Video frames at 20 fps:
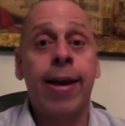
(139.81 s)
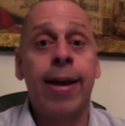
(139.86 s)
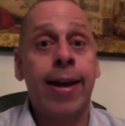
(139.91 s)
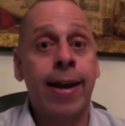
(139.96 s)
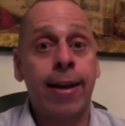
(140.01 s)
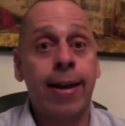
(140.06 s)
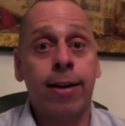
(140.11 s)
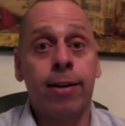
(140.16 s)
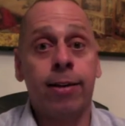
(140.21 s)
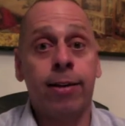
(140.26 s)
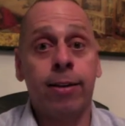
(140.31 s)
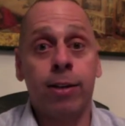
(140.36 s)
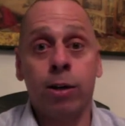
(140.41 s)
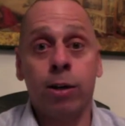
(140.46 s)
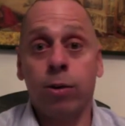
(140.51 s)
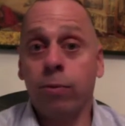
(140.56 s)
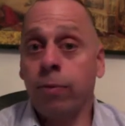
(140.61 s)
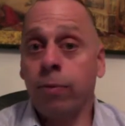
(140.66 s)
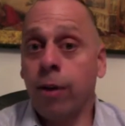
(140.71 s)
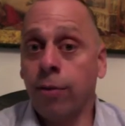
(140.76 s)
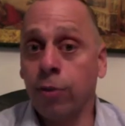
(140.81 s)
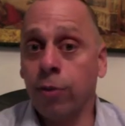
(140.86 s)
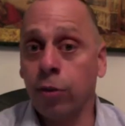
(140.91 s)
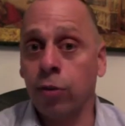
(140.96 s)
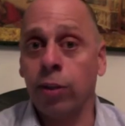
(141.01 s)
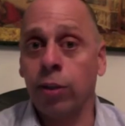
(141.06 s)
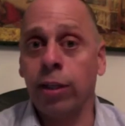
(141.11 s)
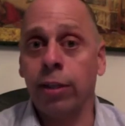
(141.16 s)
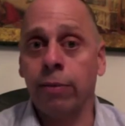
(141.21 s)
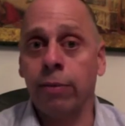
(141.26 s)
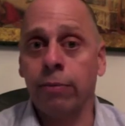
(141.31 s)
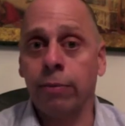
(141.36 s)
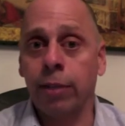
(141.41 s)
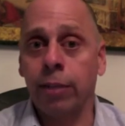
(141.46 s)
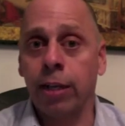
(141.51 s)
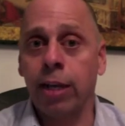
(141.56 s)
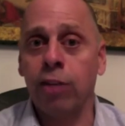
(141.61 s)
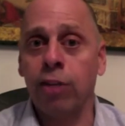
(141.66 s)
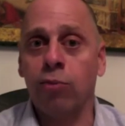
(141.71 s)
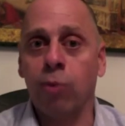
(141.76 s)
And obviously in
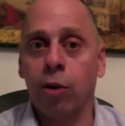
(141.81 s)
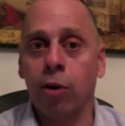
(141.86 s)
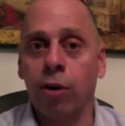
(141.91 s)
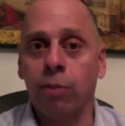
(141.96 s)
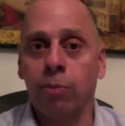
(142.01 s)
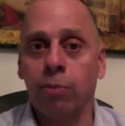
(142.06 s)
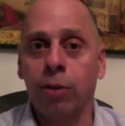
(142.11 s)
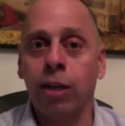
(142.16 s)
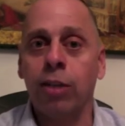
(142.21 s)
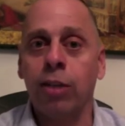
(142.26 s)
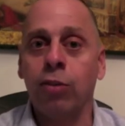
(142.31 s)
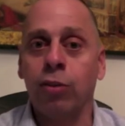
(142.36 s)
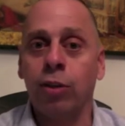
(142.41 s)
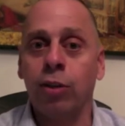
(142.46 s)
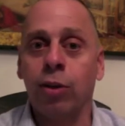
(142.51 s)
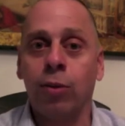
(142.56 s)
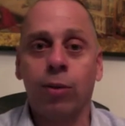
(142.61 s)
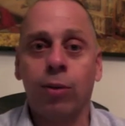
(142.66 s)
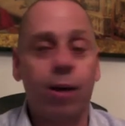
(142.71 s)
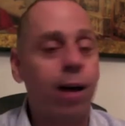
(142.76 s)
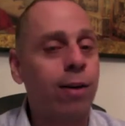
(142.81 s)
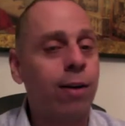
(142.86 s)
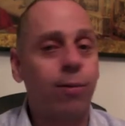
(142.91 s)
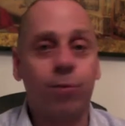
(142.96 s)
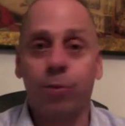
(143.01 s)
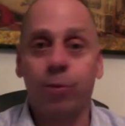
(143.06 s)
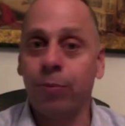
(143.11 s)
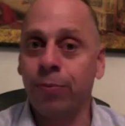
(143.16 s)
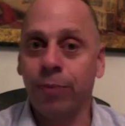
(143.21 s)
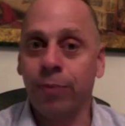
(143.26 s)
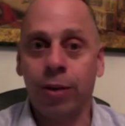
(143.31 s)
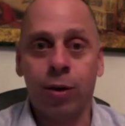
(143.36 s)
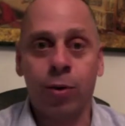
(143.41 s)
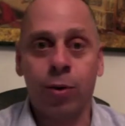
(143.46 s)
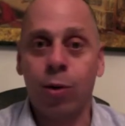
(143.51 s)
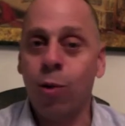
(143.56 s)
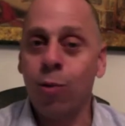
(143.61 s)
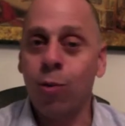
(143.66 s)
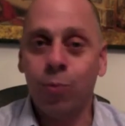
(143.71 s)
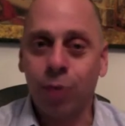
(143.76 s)
today's marketplace, a lot of them,
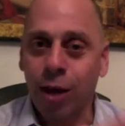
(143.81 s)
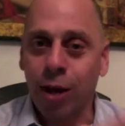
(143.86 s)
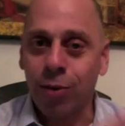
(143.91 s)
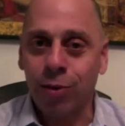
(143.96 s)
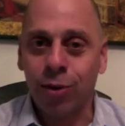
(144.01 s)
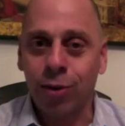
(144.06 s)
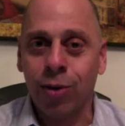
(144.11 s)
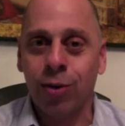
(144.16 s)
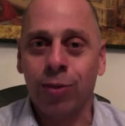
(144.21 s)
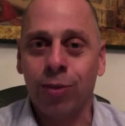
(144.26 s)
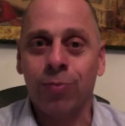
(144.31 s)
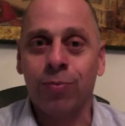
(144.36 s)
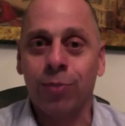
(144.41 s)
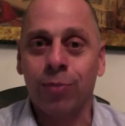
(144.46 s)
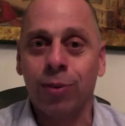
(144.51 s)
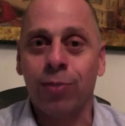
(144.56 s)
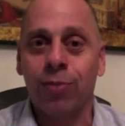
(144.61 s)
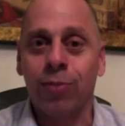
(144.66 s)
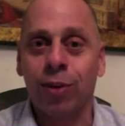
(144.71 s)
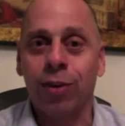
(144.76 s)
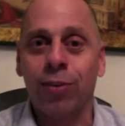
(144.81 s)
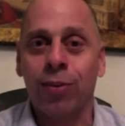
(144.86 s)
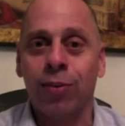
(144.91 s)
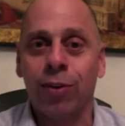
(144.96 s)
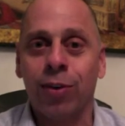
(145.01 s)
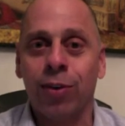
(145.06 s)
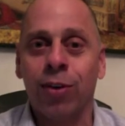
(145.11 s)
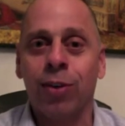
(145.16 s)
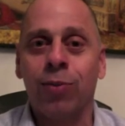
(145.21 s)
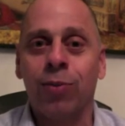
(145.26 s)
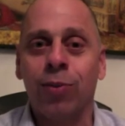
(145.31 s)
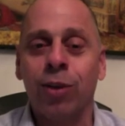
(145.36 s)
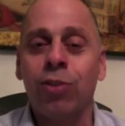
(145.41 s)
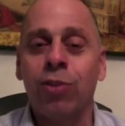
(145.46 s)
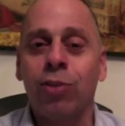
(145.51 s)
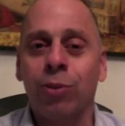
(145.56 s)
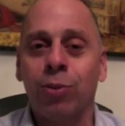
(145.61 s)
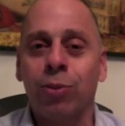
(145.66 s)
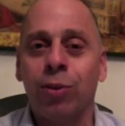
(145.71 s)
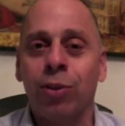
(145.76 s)
homes out there are very, very
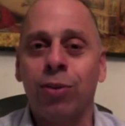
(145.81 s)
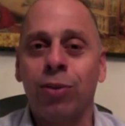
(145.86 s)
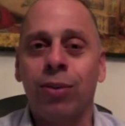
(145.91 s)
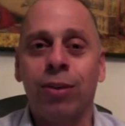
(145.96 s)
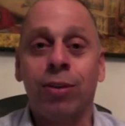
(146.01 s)
reasonable.